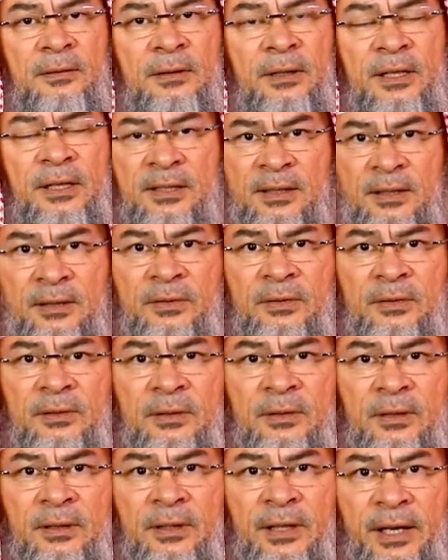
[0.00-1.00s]
Isn't
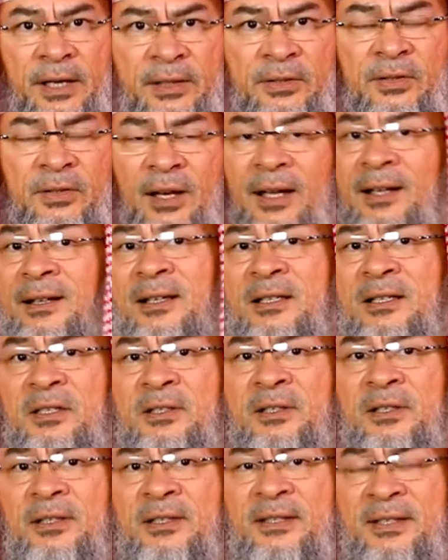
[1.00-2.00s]
it
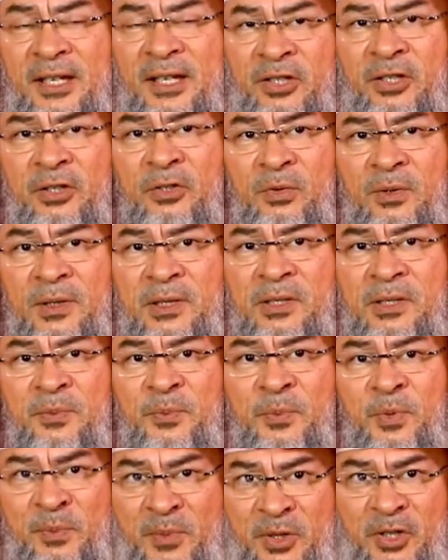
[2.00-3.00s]
Allah's concession to us,
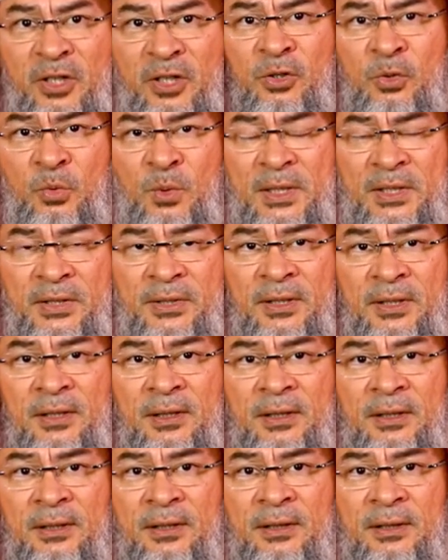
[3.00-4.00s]
permission to us
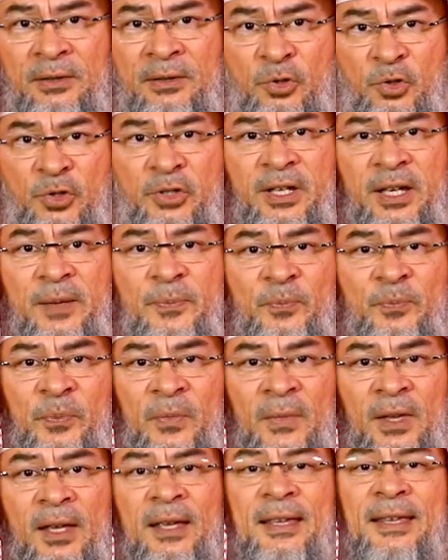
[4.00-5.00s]
to skip?
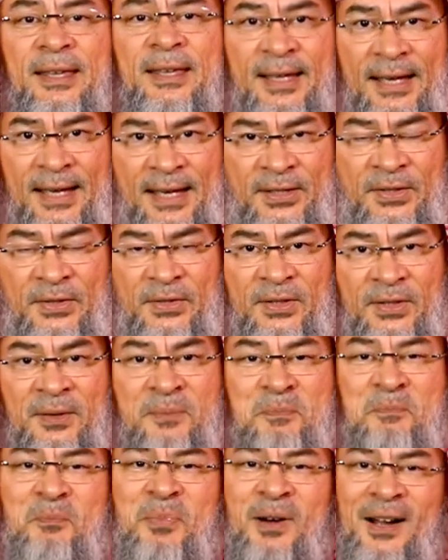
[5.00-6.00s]
Yes,
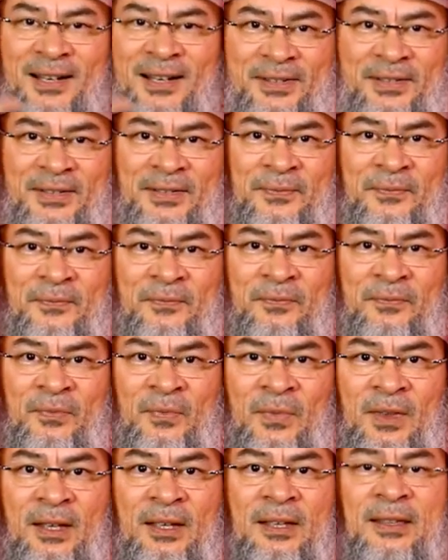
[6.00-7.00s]
but
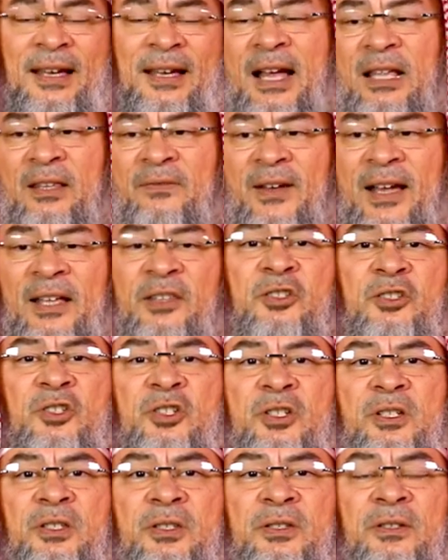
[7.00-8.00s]
the
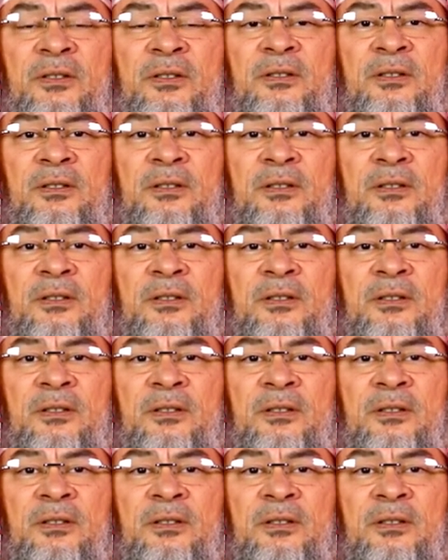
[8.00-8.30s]
advantages